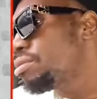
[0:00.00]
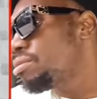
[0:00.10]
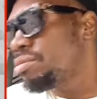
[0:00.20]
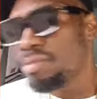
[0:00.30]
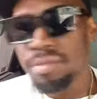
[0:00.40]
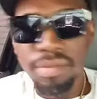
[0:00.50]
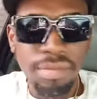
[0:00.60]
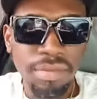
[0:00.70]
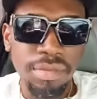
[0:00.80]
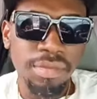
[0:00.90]

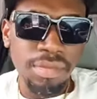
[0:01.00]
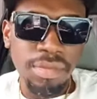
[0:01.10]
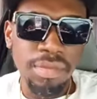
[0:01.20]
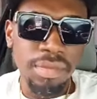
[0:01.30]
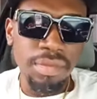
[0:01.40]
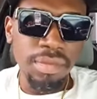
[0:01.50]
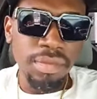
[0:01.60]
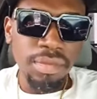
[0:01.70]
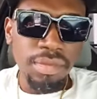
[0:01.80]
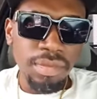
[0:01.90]

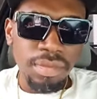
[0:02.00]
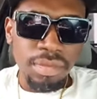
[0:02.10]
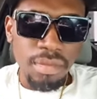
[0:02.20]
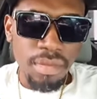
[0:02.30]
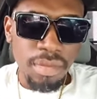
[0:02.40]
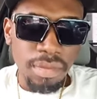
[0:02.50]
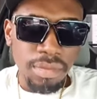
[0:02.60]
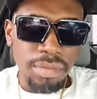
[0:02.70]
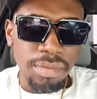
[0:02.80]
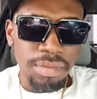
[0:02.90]

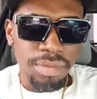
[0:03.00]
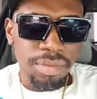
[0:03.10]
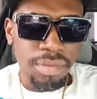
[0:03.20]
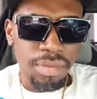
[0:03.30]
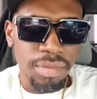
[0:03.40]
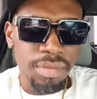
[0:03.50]
(silence)